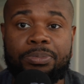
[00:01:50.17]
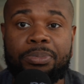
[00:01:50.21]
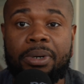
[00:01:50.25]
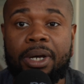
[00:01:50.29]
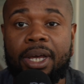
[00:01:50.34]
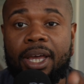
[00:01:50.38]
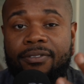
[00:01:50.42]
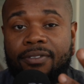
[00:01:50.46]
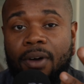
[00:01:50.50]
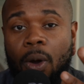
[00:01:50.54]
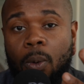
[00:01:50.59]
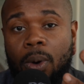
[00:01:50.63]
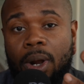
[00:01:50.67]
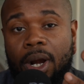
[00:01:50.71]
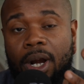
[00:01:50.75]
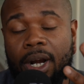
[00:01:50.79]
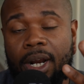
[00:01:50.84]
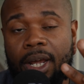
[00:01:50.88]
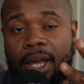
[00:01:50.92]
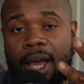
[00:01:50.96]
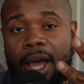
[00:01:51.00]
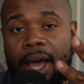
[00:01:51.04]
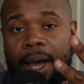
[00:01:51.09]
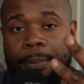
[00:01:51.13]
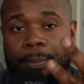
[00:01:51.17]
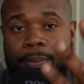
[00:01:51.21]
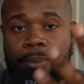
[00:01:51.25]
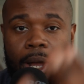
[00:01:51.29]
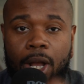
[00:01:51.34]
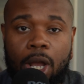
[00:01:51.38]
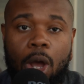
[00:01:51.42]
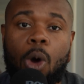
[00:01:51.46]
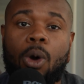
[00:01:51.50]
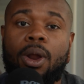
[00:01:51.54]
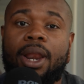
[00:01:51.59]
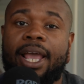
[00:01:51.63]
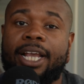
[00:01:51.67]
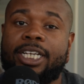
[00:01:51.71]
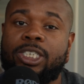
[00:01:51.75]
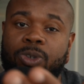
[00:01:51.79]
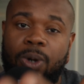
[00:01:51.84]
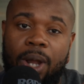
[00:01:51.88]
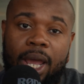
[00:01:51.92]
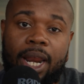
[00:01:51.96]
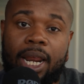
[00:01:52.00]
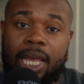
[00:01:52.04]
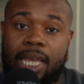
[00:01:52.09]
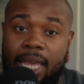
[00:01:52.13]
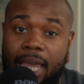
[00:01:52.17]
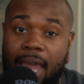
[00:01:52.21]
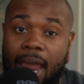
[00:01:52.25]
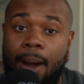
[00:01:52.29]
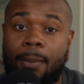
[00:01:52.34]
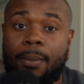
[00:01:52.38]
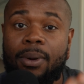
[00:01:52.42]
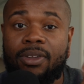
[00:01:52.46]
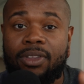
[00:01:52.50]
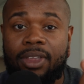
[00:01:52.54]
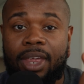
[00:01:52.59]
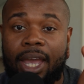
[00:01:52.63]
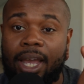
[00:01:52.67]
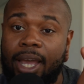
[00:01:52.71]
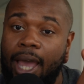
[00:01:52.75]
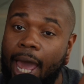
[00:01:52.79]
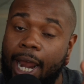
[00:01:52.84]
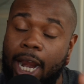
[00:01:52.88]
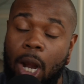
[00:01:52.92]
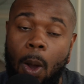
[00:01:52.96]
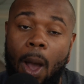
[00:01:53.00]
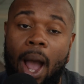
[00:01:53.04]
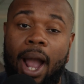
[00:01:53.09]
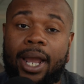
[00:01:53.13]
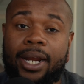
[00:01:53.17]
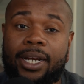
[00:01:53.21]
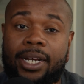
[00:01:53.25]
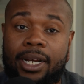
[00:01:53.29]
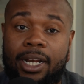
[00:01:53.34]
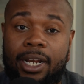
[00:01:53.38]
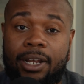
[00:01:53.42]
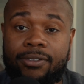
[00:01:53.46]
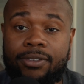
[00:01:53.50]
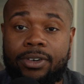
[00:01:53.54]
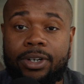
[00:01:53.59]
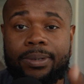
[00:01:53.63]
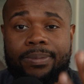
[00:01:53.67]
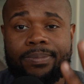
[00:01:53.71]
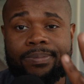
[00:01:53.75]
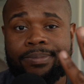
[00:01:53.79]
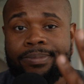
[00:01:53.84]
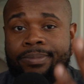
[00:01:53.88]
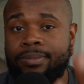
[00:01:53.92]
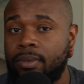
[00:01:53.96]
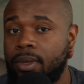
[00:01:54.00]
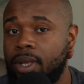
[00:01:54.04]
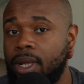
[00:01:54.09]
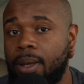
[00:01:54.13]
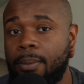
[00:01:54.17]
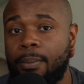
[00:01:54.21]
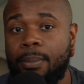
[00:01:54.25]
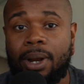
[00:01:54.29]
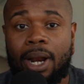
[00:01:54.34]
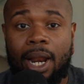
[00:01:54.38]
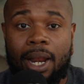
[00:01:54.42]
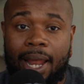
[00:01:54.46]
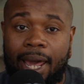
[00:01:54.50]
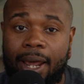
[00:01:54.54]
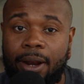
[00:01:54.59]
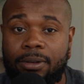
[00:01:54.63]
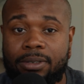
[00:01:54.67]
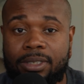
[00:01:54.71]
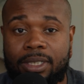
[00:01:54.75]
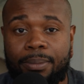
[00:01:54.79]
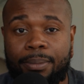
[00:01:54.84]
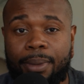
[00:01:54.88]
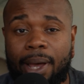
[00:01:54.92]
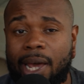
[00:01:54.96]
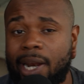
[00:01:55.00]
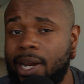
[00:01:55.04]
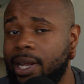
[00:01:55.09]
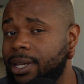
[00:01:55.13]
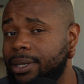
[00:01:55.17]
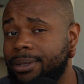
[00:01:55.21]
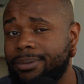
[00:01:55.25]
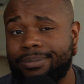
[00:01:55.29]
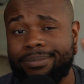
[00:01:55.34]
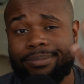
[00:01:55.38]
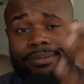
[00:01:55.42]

but if I wanted a Kodak straight out of camera that I know I can deliver, put a light on somebody,